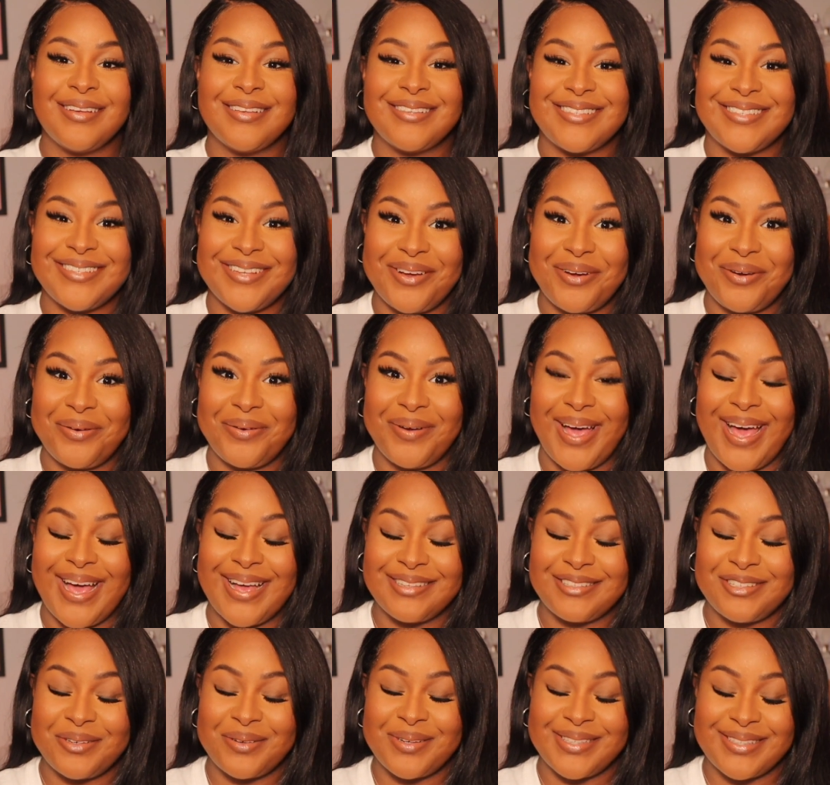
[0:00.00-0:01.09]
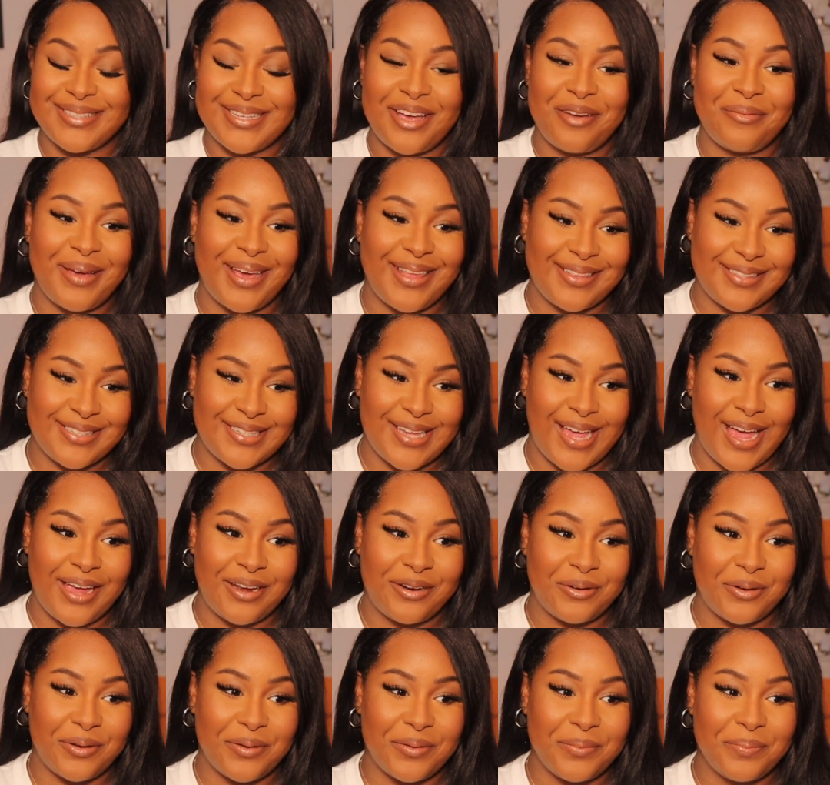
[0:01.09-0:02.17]
So as you can tell by the
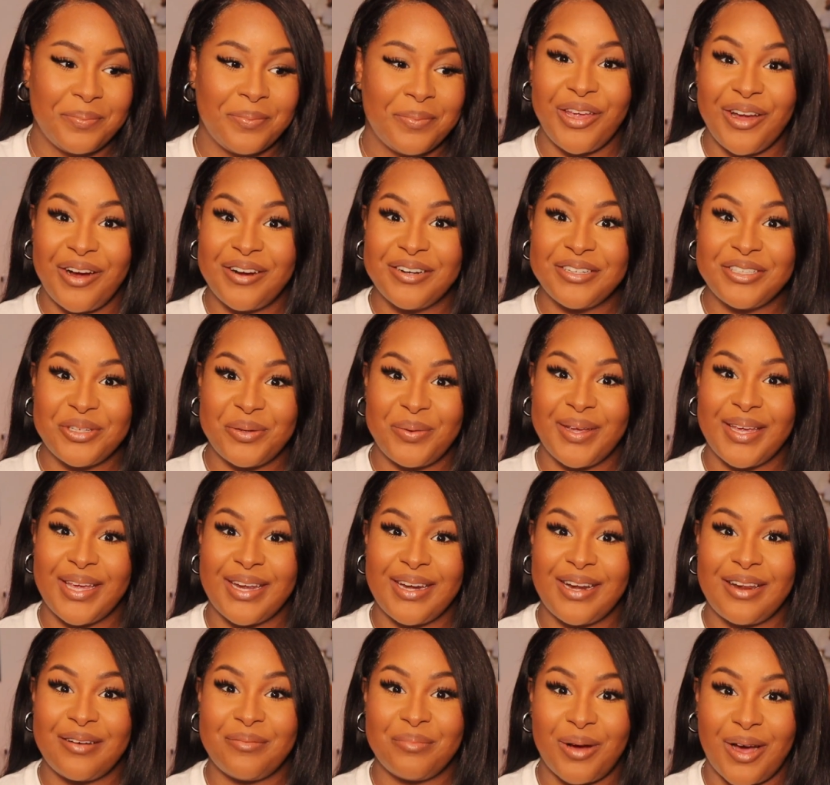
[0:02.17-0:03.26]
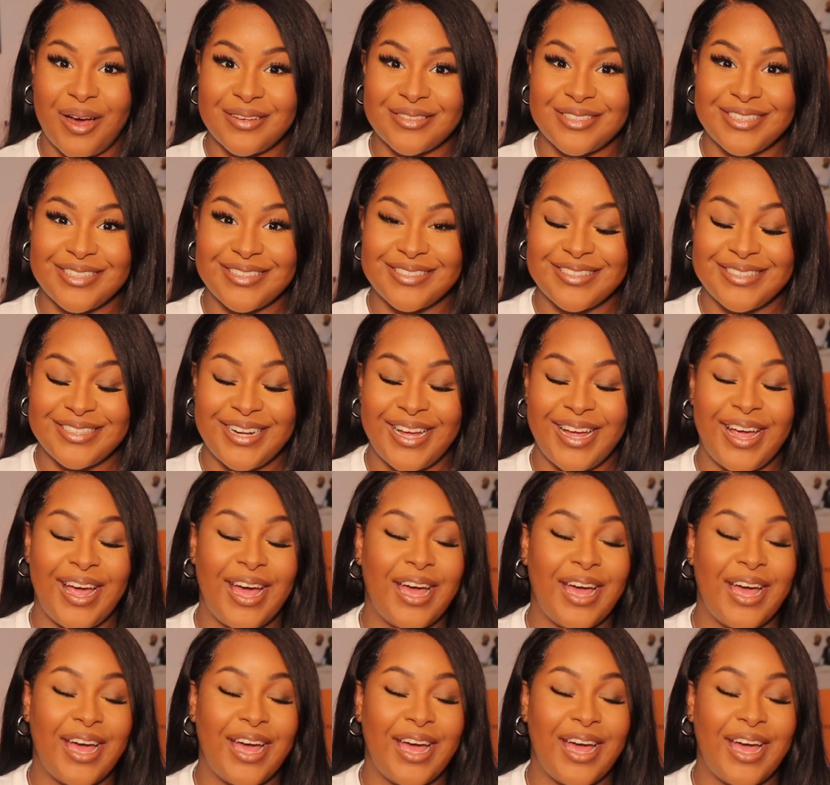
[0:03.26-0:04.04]
title, we are doing an unboxing today.